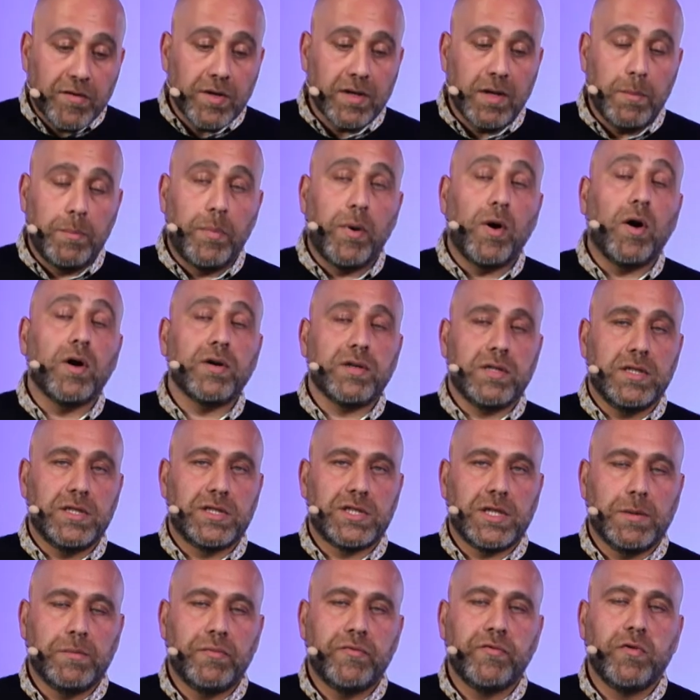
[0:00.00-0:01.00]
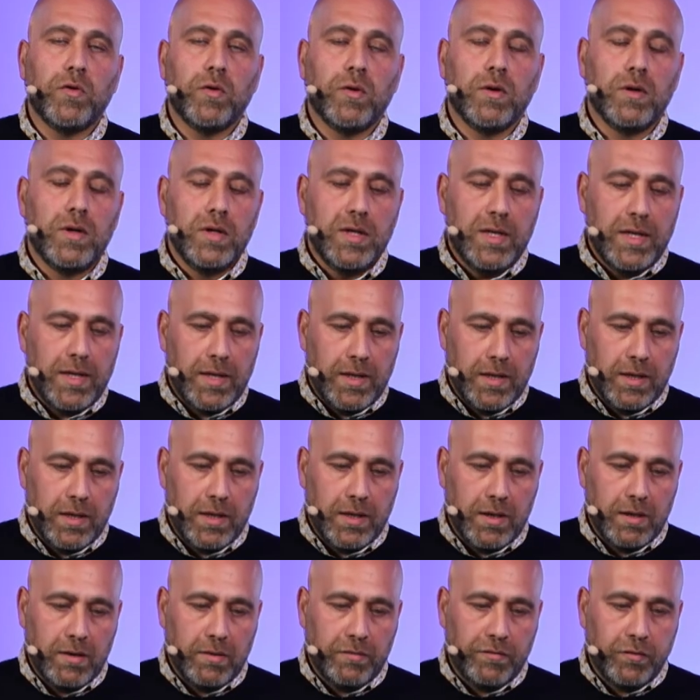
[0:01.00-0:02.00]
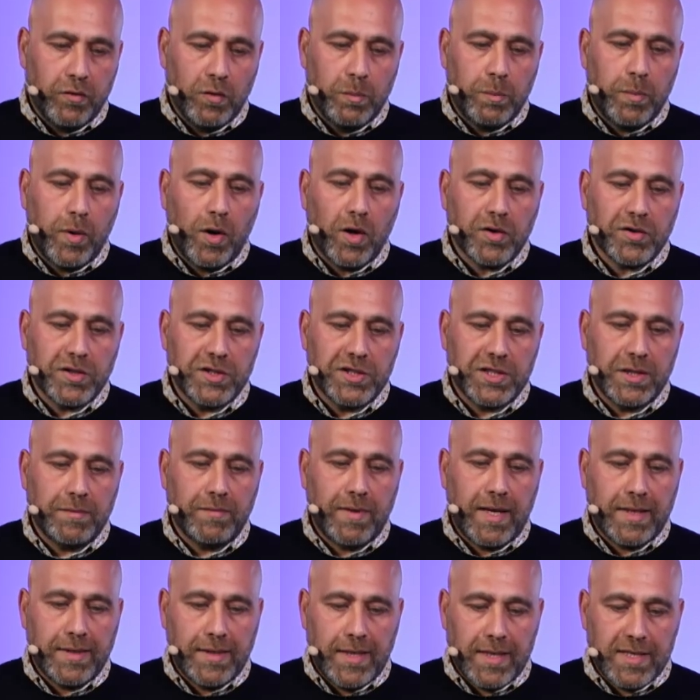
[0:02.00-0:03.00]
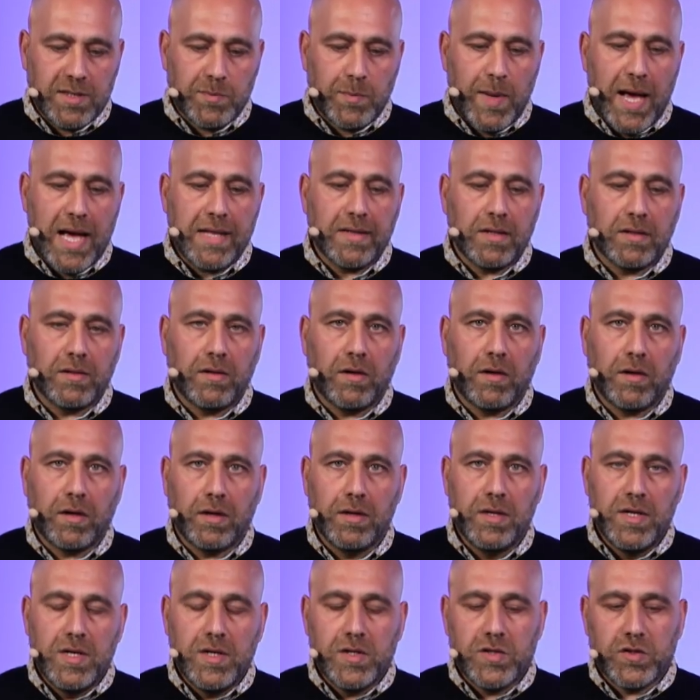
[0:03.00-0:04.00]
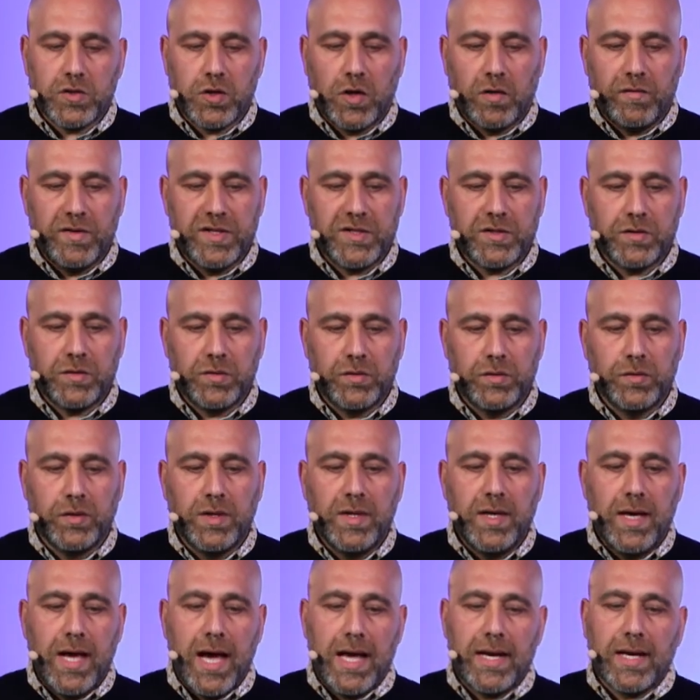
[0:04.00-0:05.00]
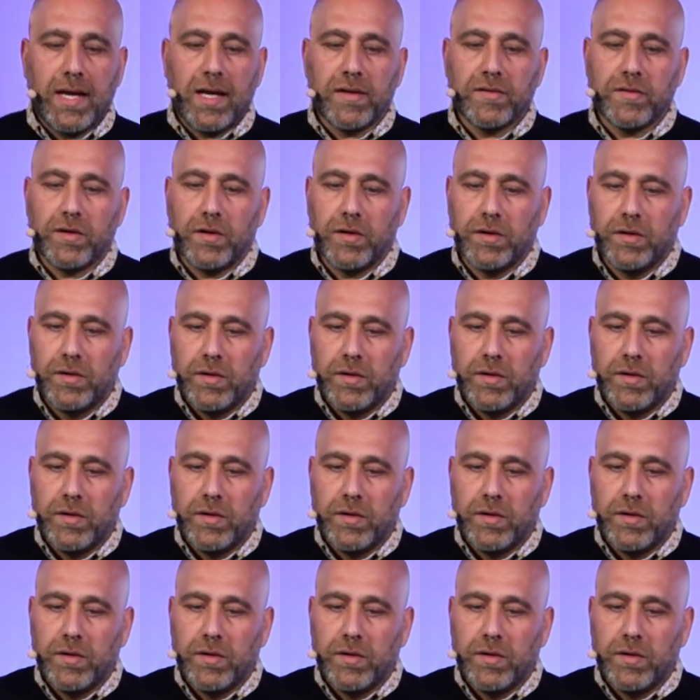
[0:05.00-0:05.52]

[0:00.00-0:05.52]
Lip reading: a partnership, full partnership, and expanded our service to another